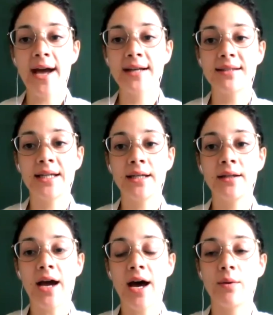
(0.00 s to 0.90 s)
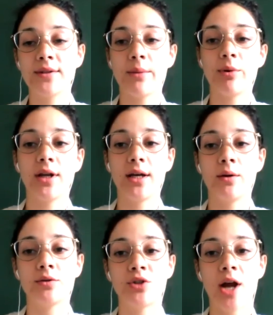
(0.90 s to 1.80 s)
Maxine uh, was able
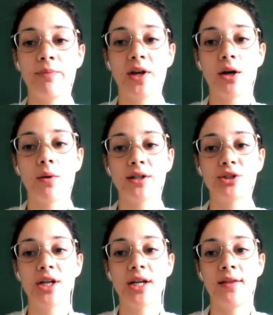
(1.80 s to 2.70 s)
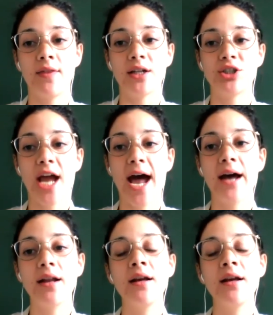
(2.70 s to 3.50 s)
to drop their question in yes, the chat,